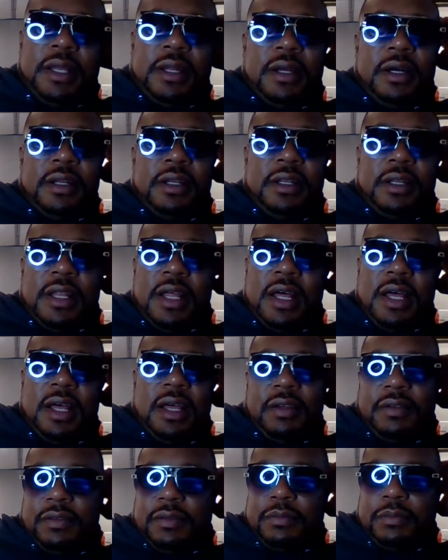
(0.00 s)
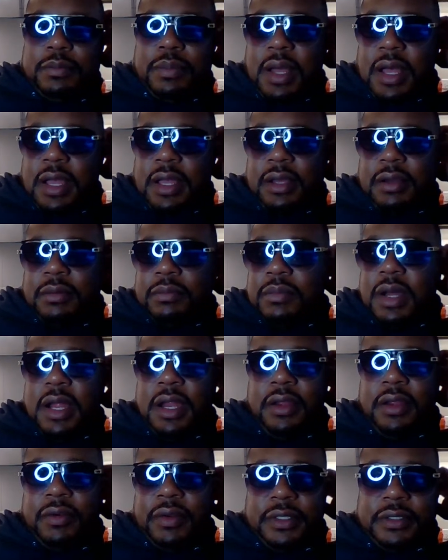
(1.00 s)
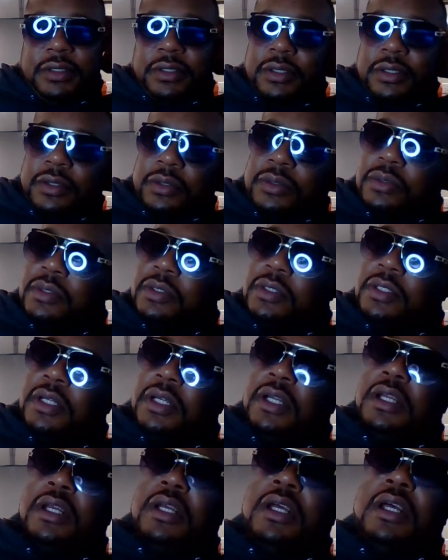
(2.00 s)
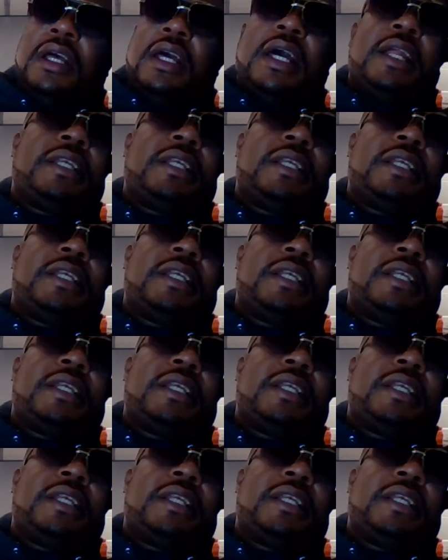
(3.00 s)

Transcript: unalived by a migrant. So, and